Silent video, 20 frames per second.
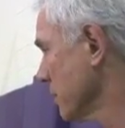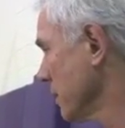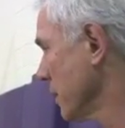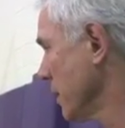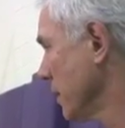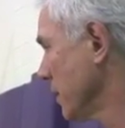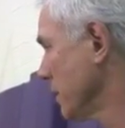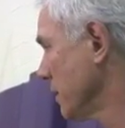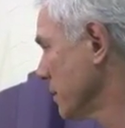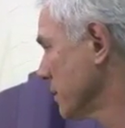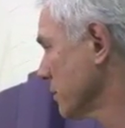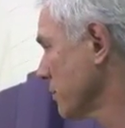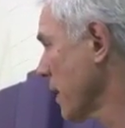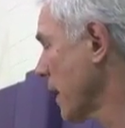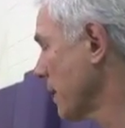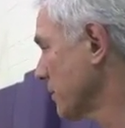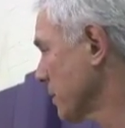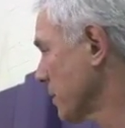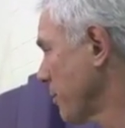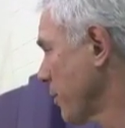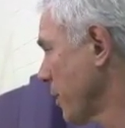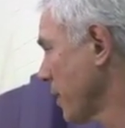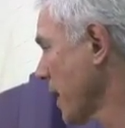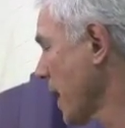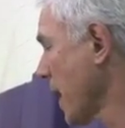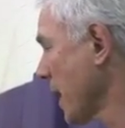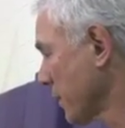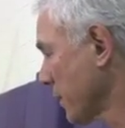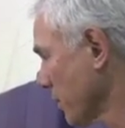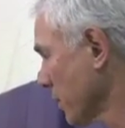he describes it
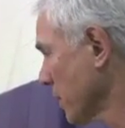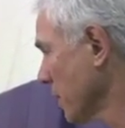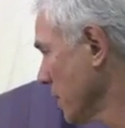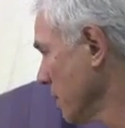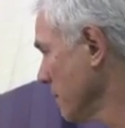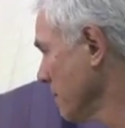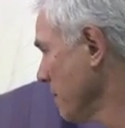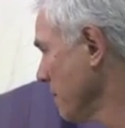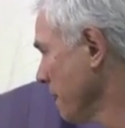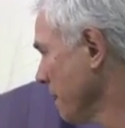pretty accurately.